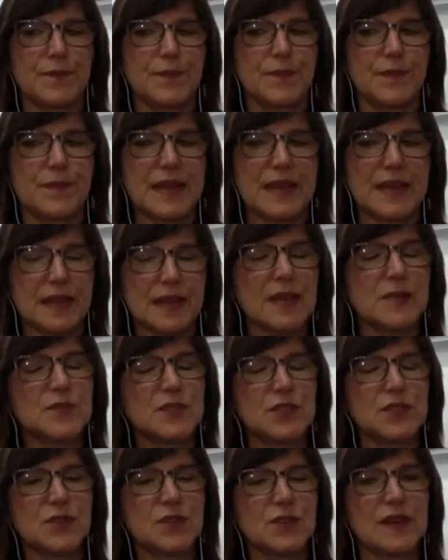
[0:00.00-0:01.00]
it
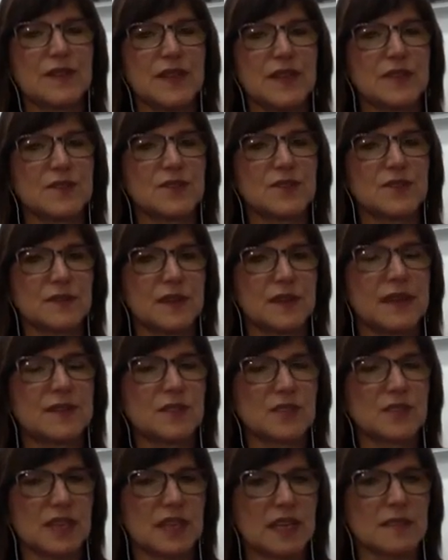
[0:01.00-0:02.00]
keeps you out of that
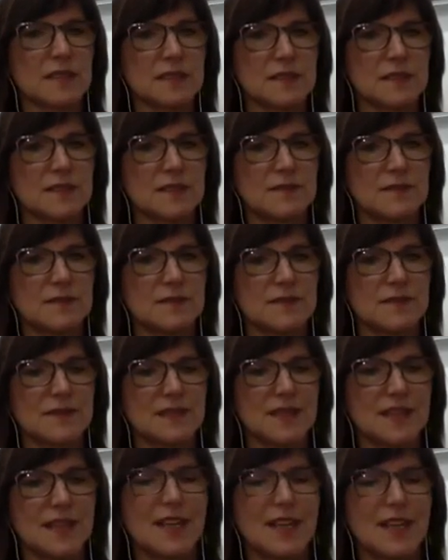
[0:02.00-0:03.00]
survival dance.
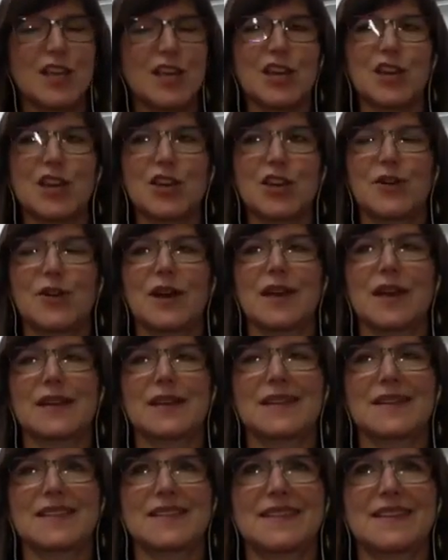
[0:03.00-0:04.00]
You know,
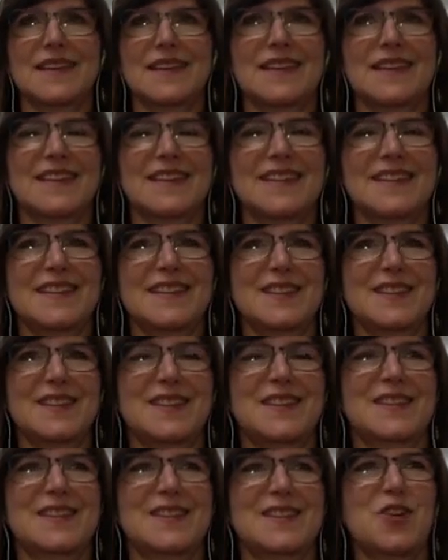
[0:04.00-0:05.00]
the
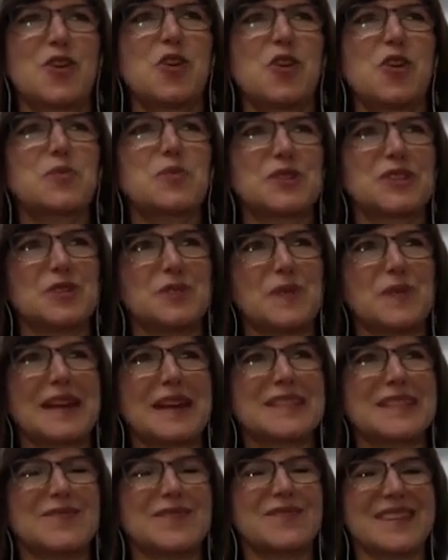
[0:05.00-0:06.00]
whole
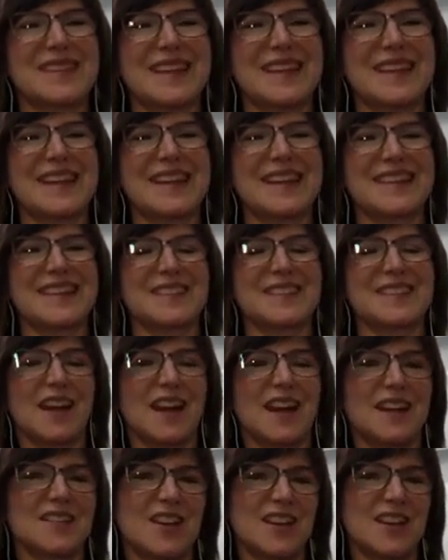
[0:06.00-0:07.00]
perspective thing and the
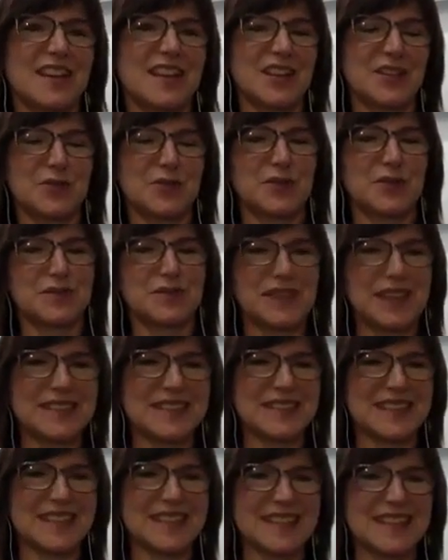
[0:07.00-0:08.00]
dialoguing and the
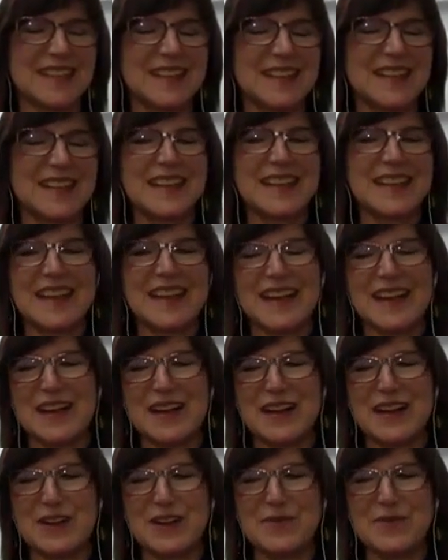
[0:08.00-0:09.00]
reflecting,
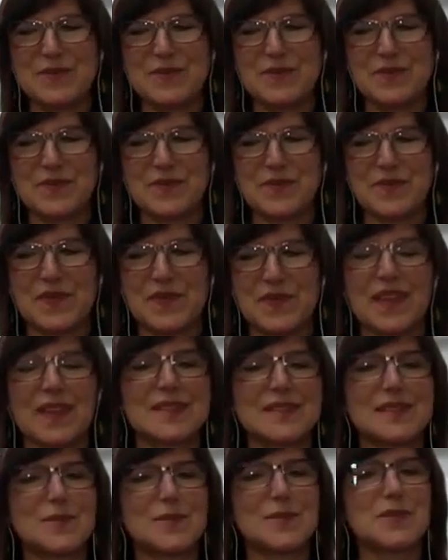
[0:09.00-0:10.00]

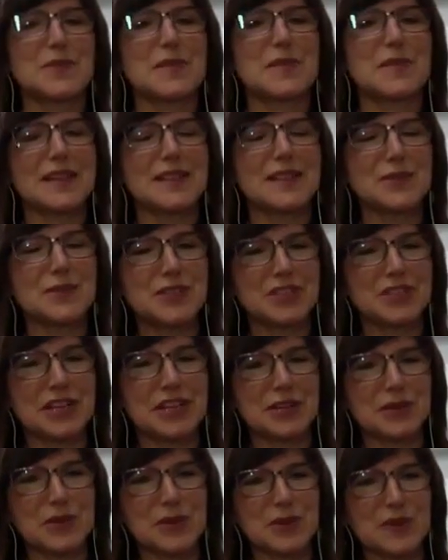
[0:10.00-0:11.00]
something my husband
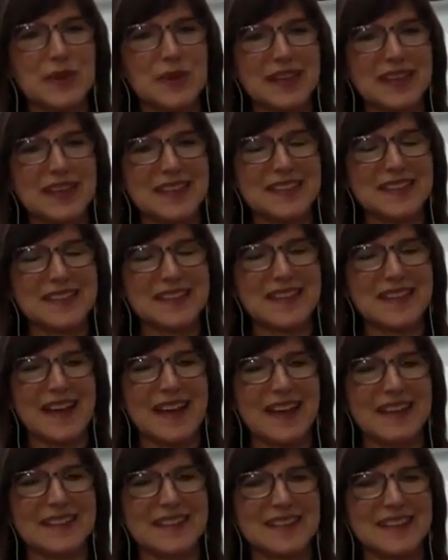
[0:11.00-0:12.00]
shared with me is
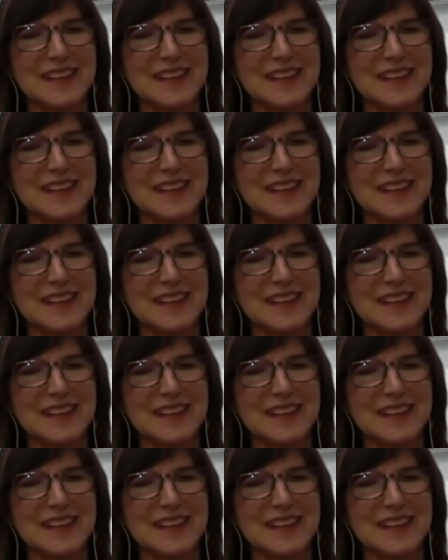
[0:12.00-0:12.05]
that